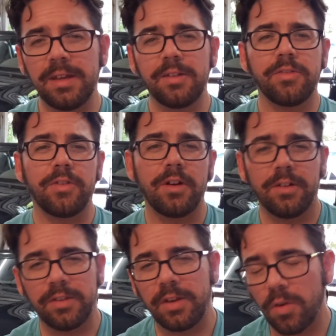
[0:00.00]
As far
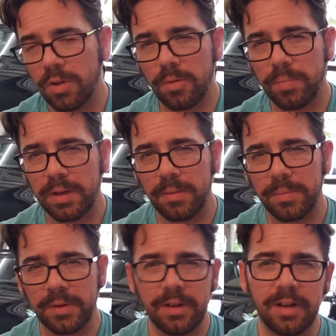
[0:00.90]
as the oil pump
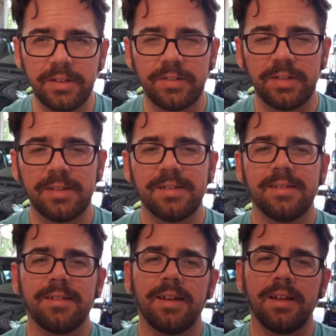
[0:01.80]
nut
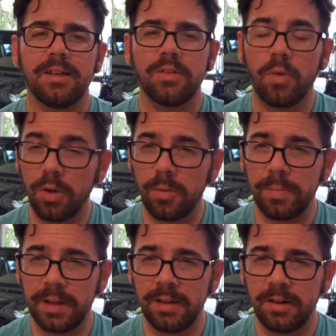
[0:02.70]
and oil
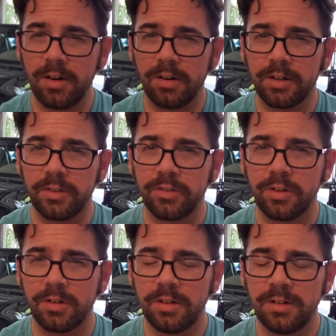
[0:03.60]
pan are
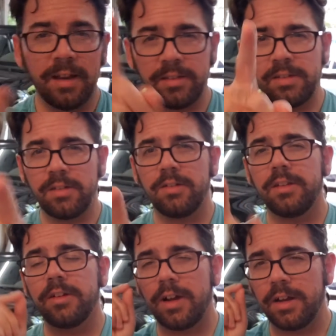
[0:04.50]
concerned. As I said
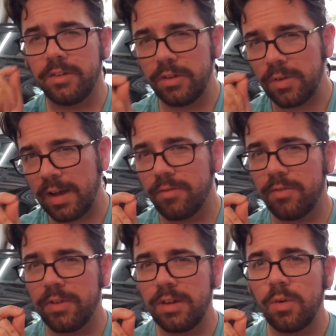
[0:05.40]
earlier, I do have a
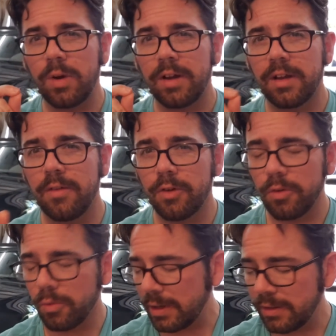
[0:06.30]
video where I
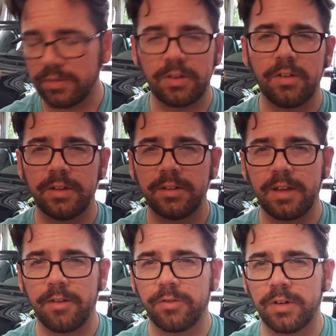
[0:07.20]
cover reinstalling
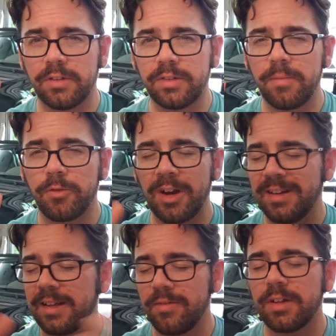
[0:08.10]
that front subframe
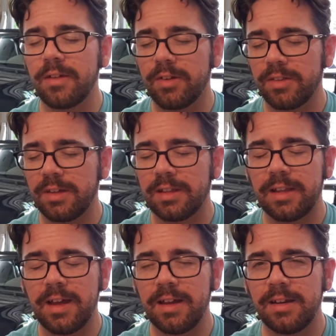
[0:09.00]
and getting everything
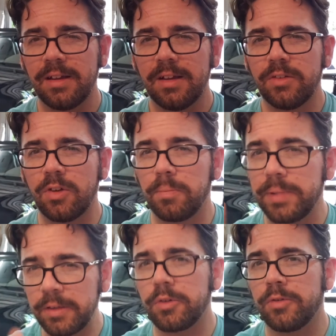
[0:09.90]
aligned, so
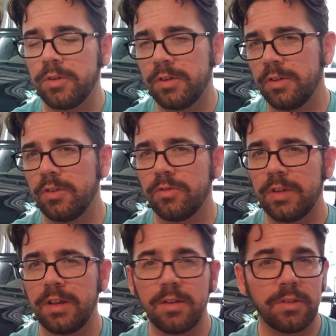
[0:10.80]
please refer to those
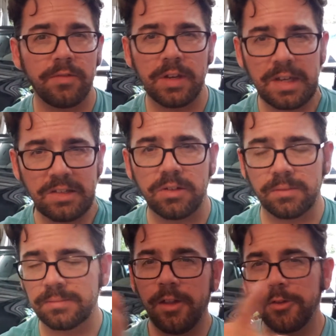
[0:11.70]
videos if you need
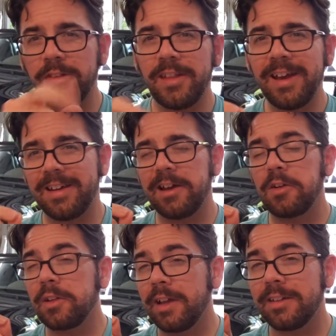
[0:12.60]
to. Other than that, I
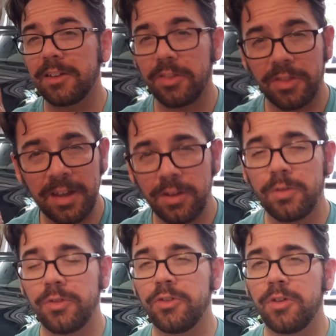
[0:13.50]
would like to thank
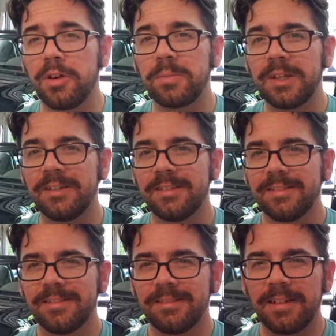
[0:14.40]
you for joining me,
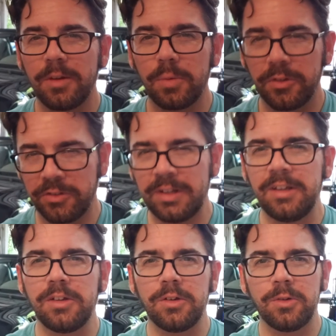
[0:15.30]
and we'll see
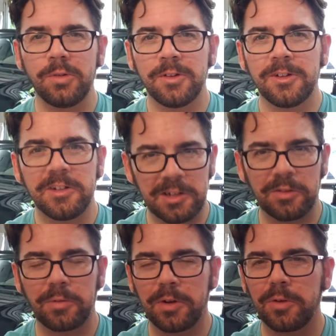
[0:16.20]
you
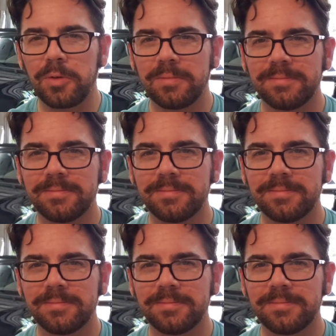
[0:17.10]
down the road.